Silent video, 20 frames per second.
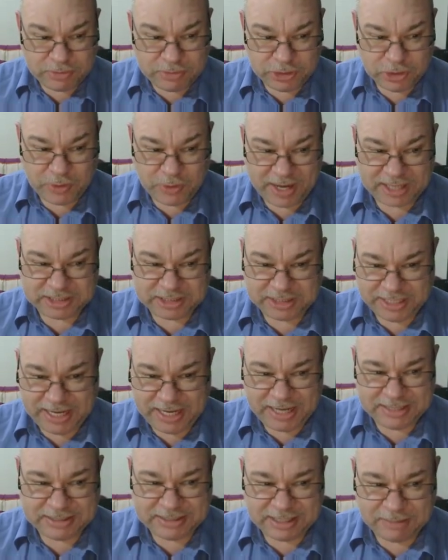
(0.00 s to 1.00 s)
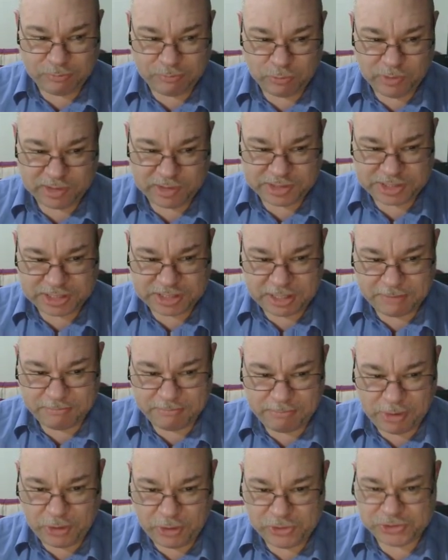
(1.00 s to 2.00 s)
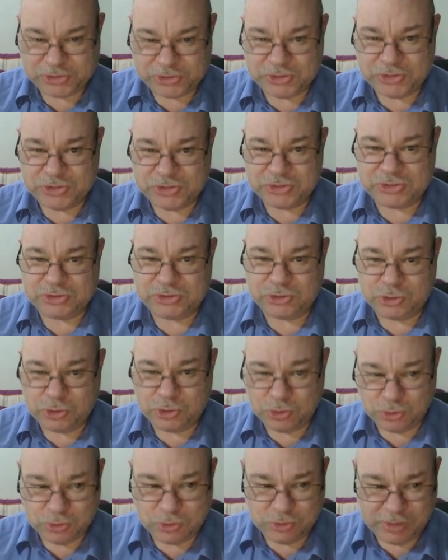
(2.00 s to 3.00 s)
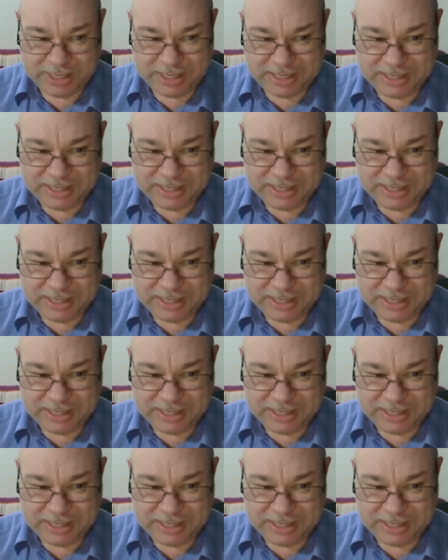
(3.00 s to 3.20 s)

you actually end up with some bonuses to